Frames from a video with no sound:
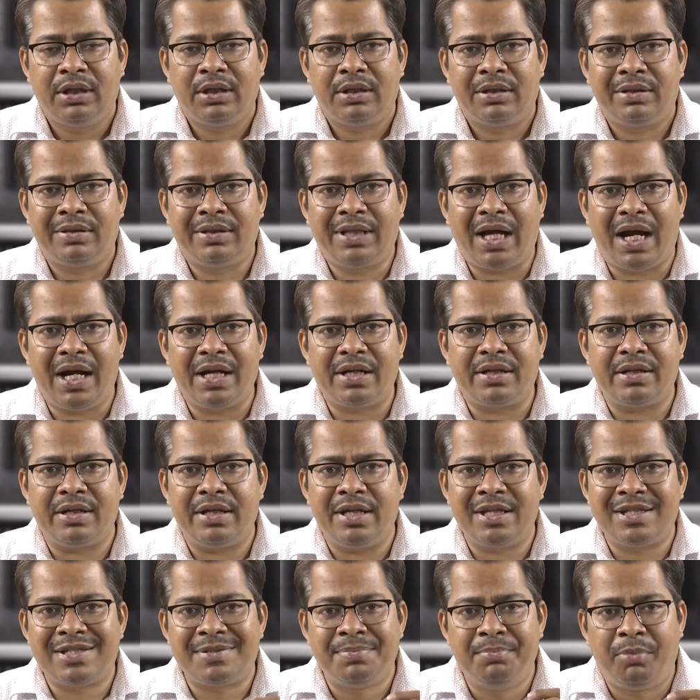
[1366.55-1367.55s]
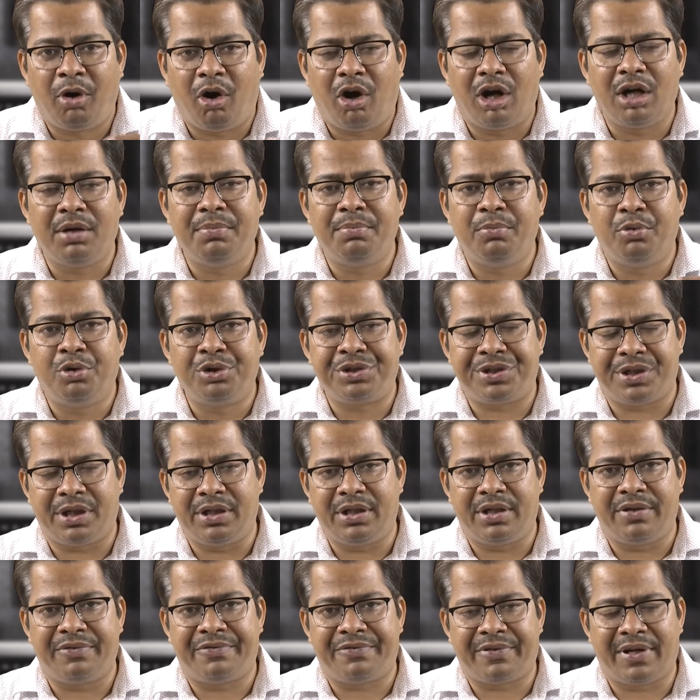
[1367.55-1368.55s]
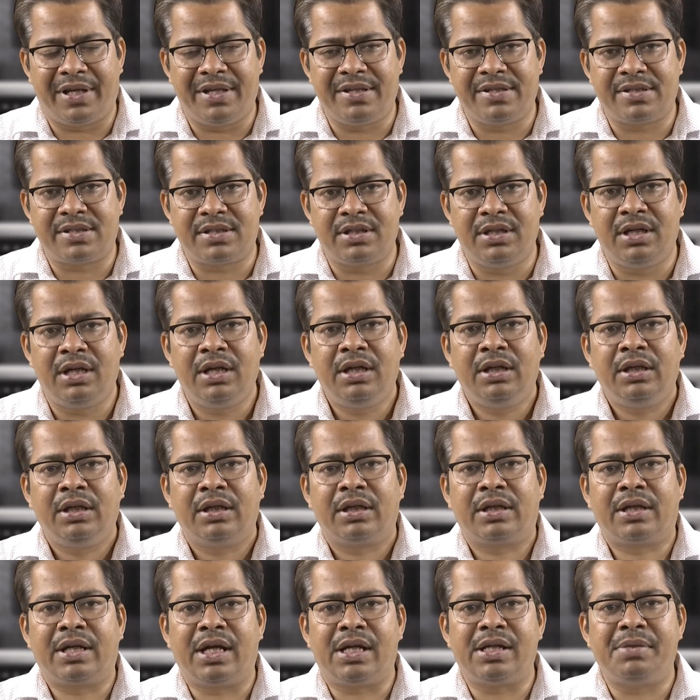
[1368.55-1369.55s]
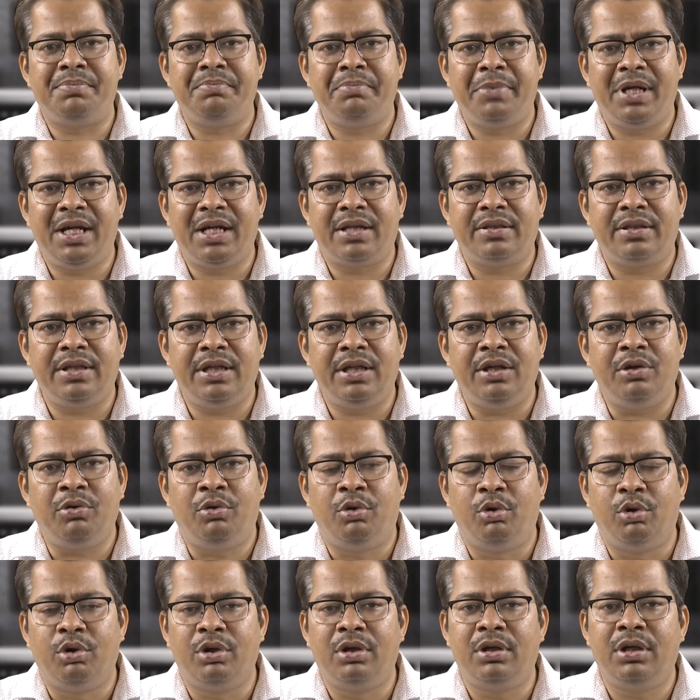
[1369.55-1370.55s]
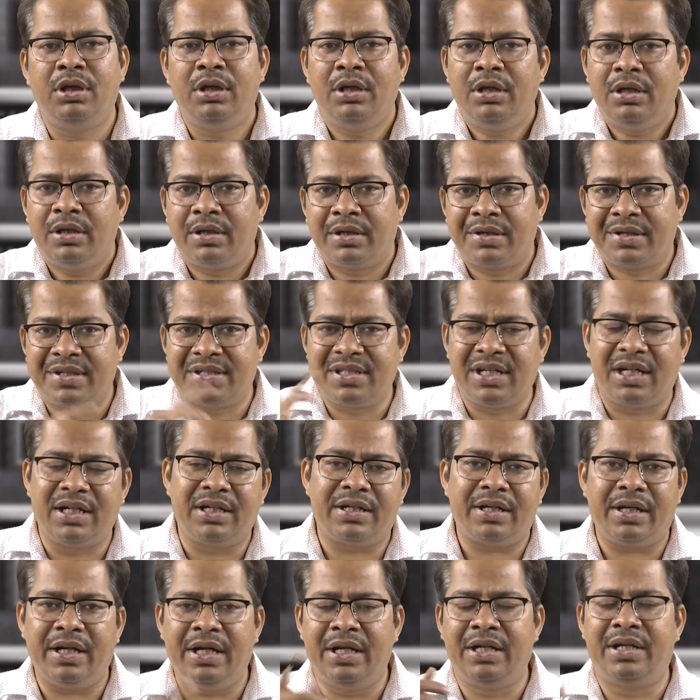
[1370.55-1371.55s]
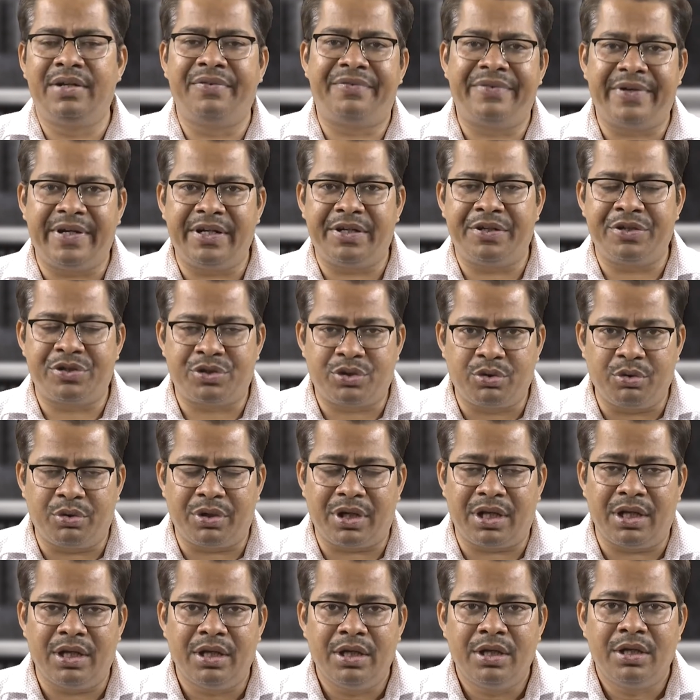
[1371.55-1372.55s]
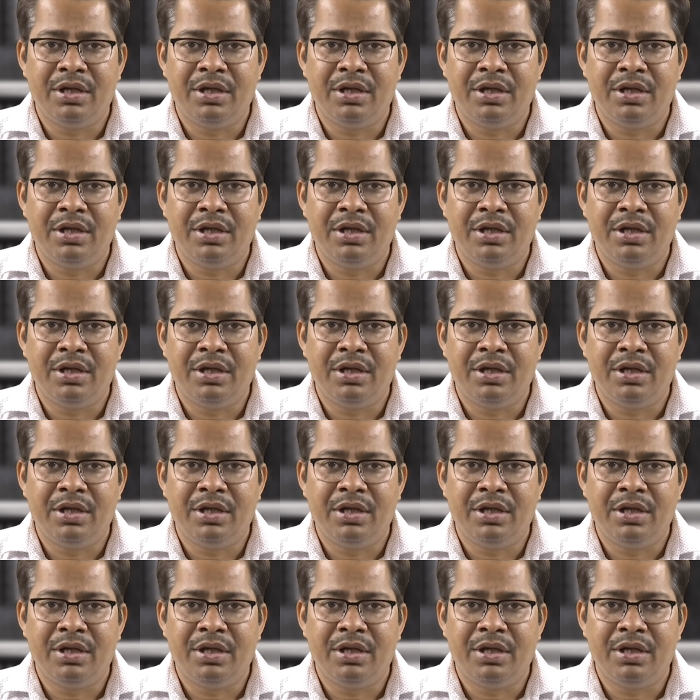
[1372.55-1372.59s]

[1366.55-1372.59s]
that small motion difference uh, can make the whole result a different story.